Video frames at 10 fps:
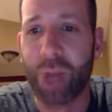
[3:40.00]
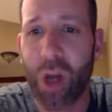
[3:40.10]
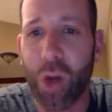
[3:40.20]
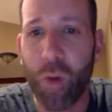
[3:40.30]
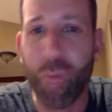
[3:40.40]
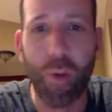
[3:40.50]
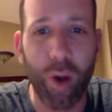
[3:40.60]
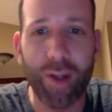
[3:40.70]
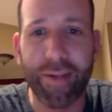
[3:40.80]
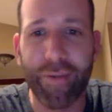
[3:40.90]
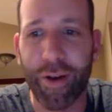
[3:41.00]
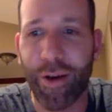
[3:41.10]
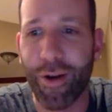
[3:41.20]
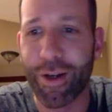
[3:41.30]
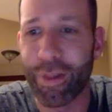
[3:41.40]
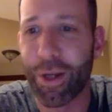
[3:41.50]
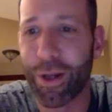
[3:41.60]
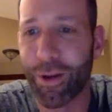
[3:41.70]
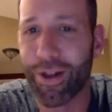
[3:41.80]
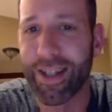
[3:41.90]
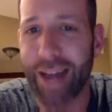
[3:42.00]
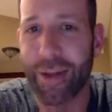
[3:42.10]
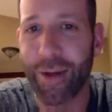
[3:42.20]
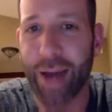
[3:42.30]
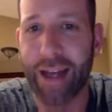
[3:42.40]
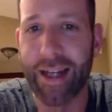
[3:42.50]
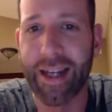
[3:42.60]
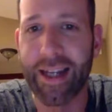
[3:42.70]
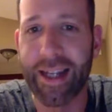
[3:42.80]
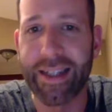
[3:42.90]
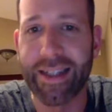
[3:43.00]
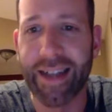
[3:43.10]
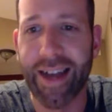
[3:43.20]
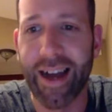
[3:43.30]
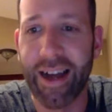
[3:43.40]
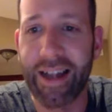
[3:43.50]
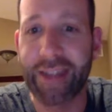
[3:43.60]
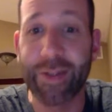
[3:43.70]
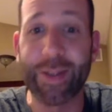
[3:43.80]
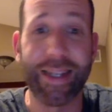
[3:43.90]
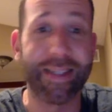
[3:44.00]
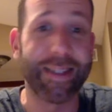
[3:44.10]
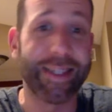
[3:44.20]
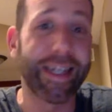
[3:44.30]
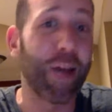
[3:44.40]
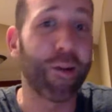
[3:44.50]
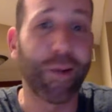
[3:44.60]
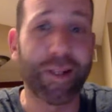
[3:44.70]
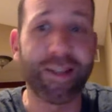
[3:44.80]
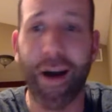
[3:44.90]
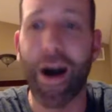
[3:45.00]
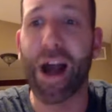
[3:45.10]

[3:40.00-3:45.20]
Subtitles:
we've been working very hard to put it all together. And it is, it's together. It's time.